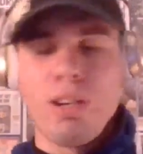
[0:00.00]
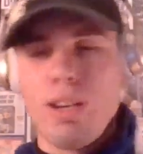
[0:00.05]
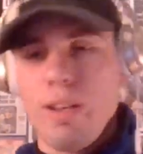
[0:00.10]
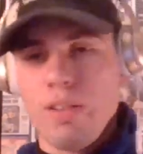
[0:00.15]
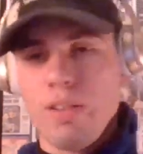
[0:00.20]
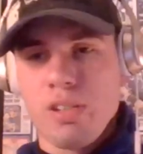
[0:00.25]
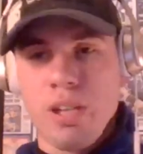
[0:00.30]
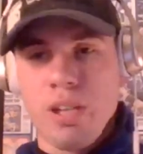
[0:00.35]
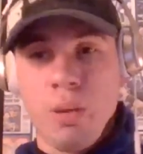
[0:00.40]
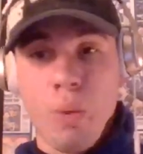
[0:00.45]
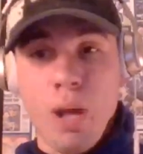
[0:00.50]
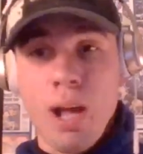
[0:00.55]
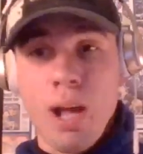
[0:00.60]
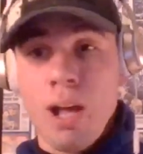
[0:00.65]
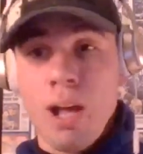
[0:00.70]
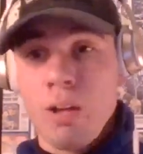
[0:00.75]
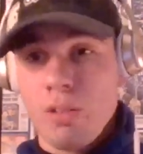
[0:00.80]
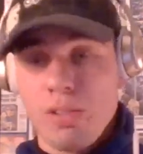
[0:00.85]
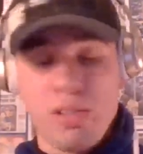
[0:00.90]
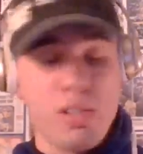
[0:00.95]
And I was like,
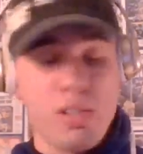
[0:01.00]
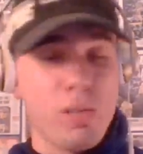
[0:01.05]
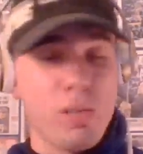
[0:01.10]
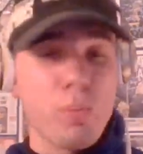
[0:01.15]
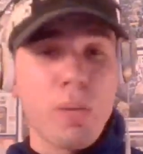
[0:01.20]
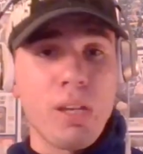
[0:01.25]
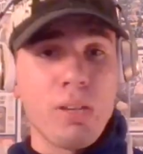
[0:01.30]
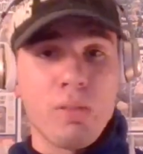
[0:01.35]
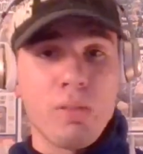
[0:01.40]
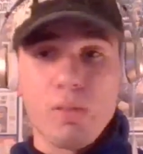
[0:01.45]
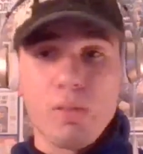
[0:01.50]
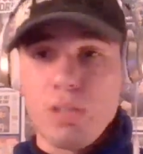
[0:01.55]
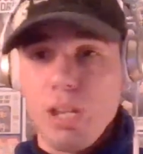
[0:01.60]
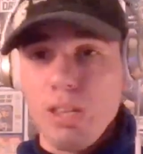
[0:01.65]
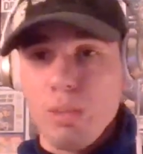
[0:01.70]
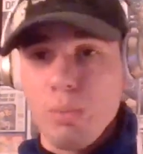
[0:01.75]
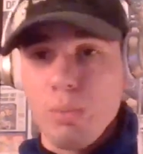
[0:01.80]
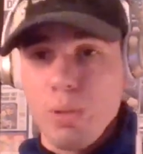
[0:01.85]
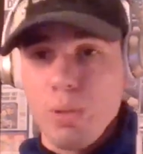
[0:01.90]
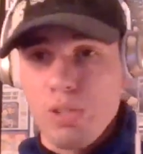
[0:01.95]
wow, does this mean
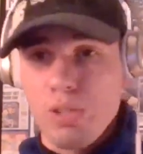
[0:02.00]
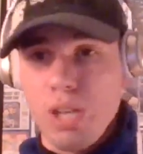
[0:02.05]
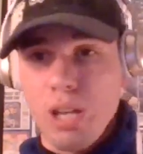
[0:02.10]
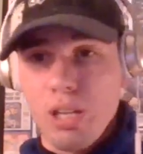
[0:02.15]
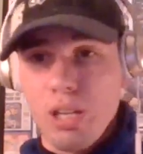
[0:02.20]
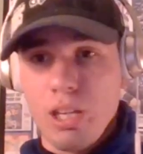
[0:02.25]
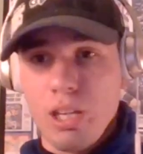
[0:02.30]
Jalen Mills got